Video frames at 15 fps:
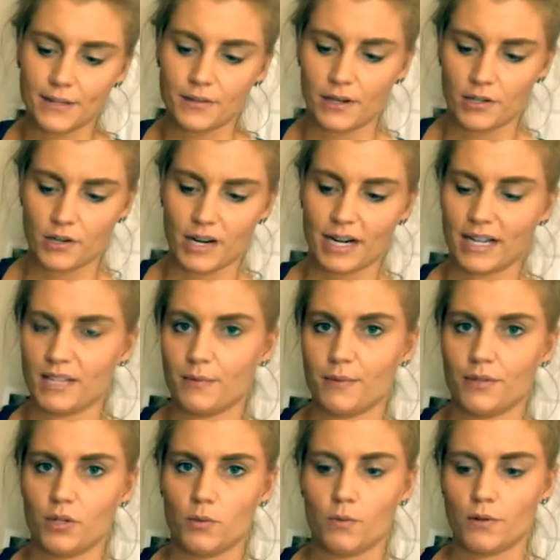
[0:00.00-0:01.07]
So I tried not to
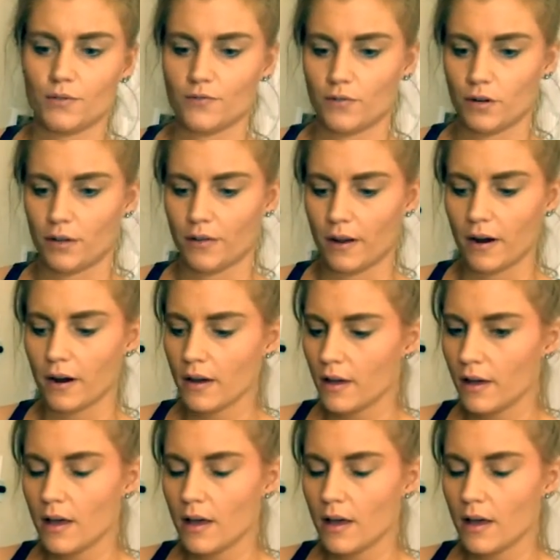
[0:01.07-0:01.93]
put too much fruit in there.